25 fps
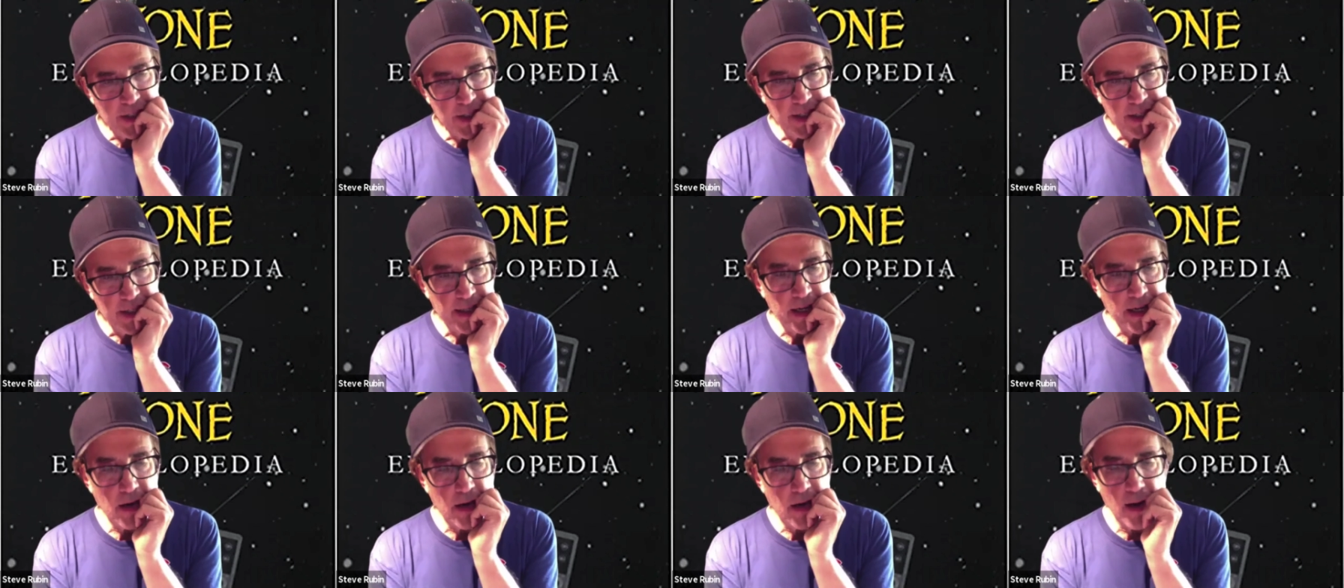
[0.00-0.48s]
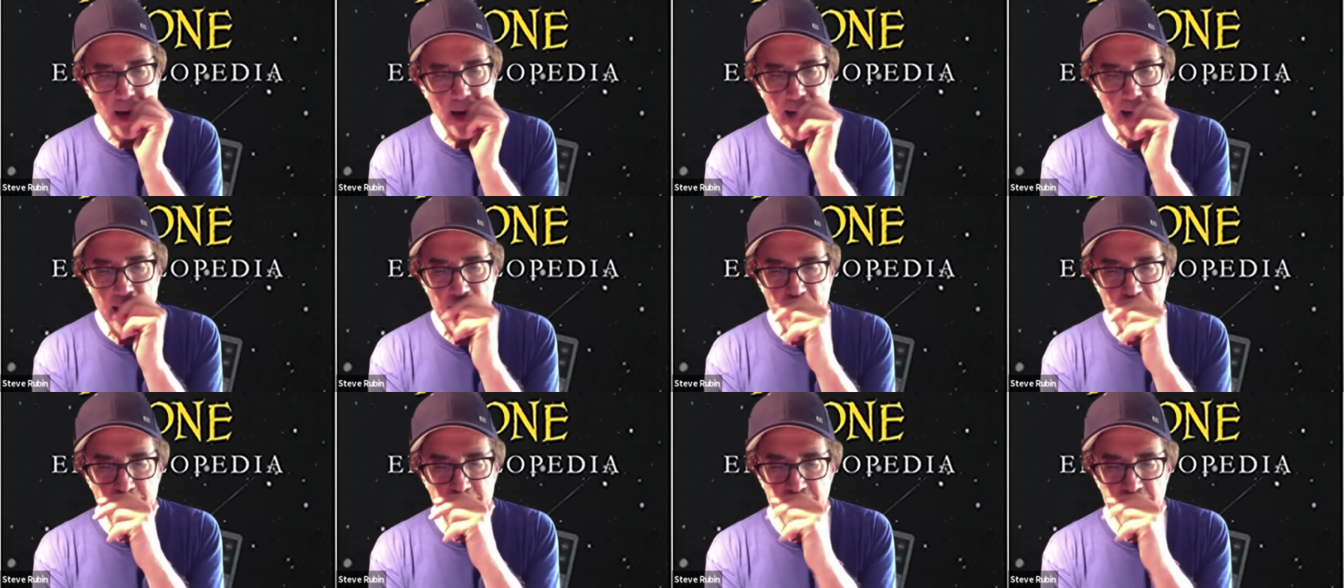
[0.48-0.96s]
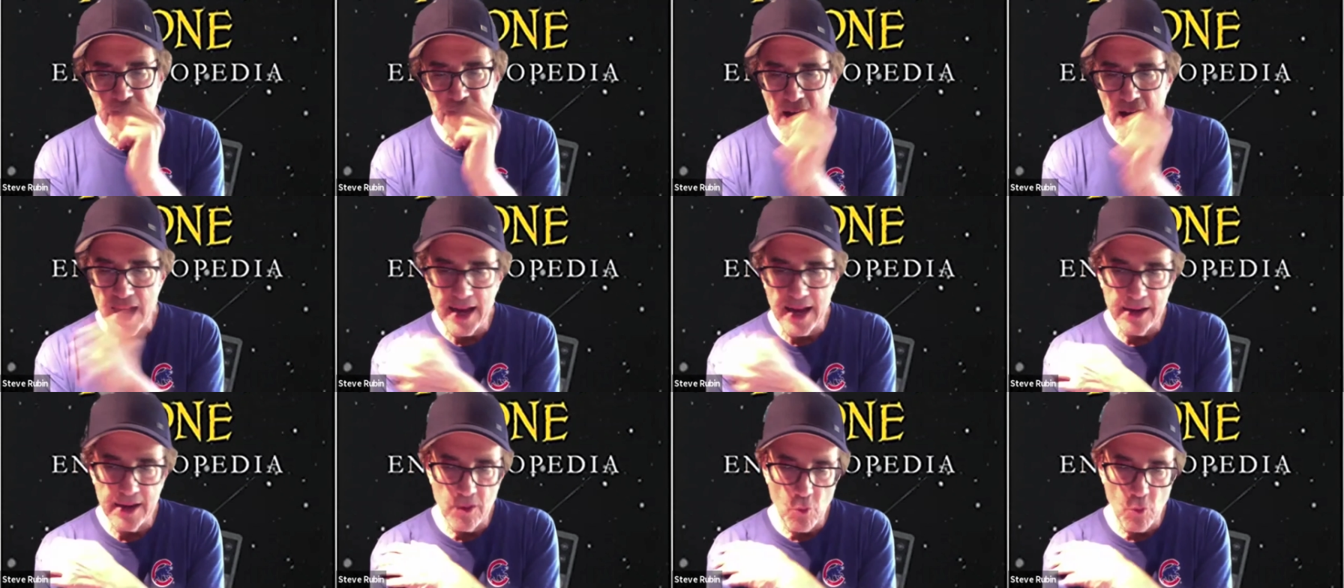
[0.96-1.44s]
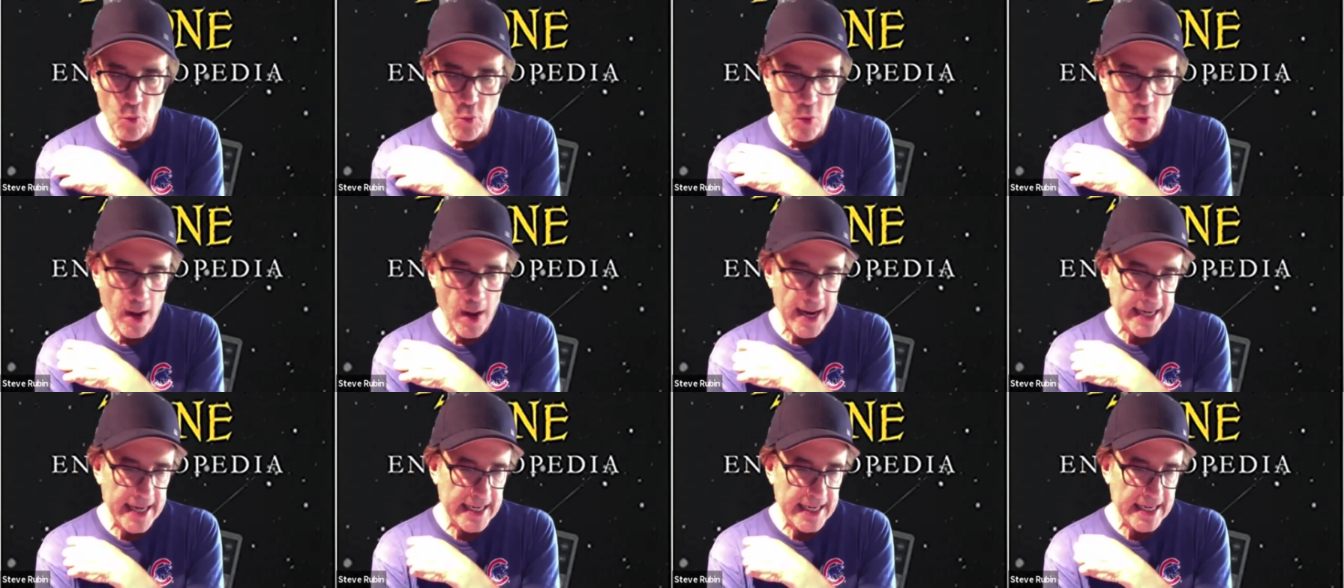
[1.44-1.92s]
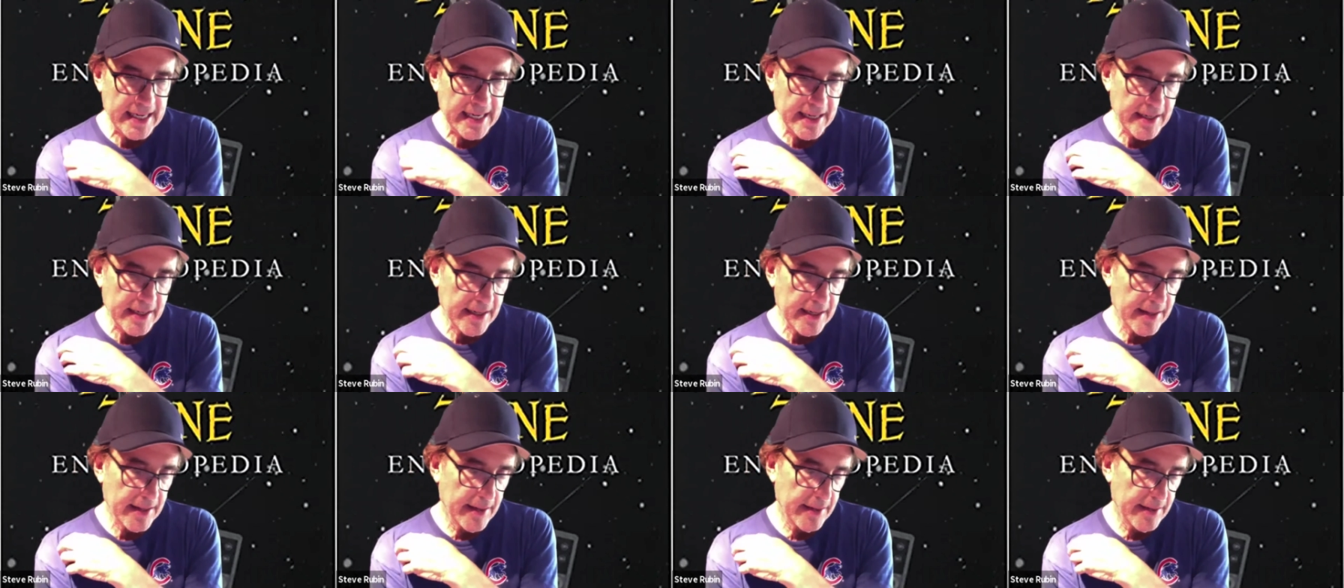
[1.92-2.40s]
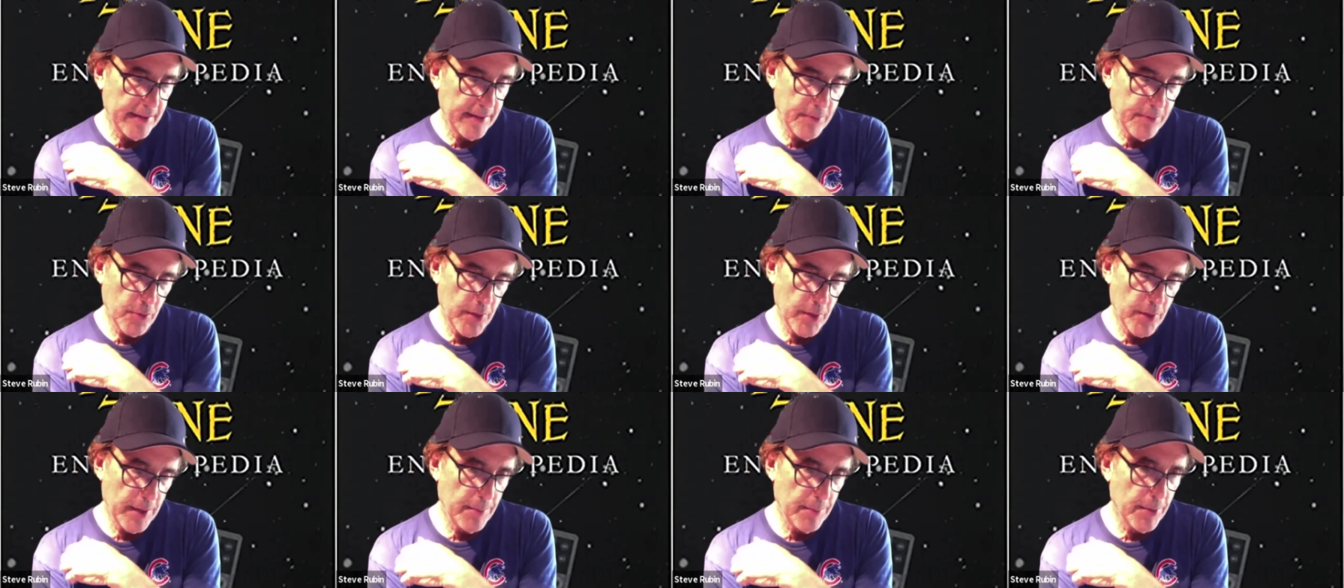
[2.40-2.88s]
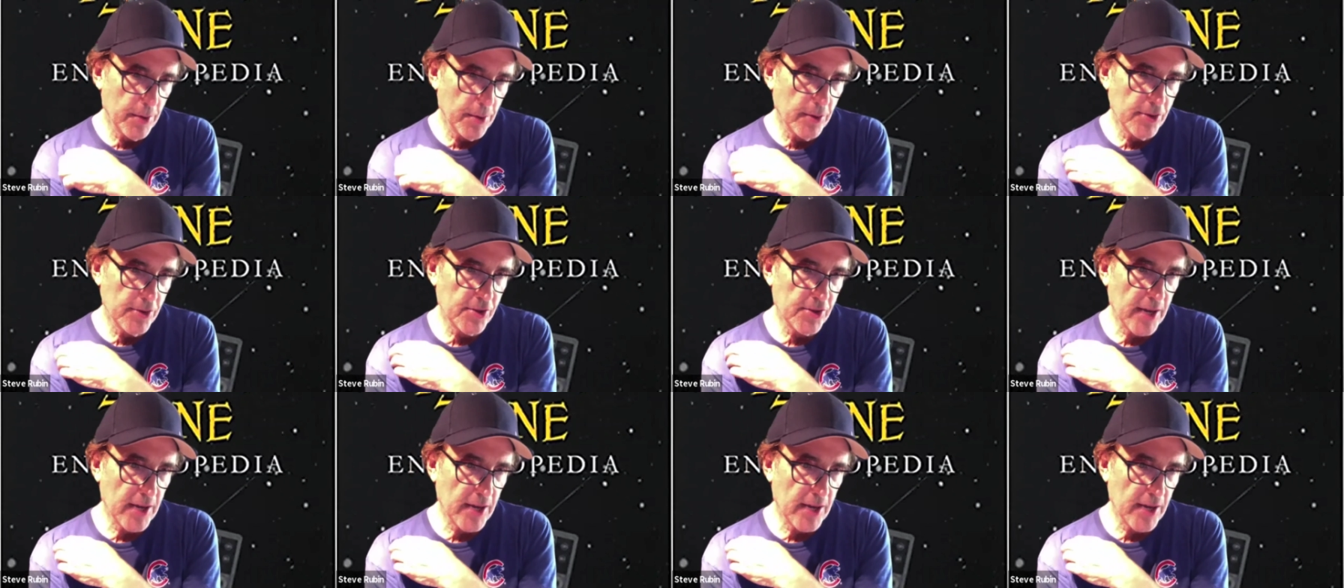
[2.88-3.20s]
You know, I have not waded into the reboots.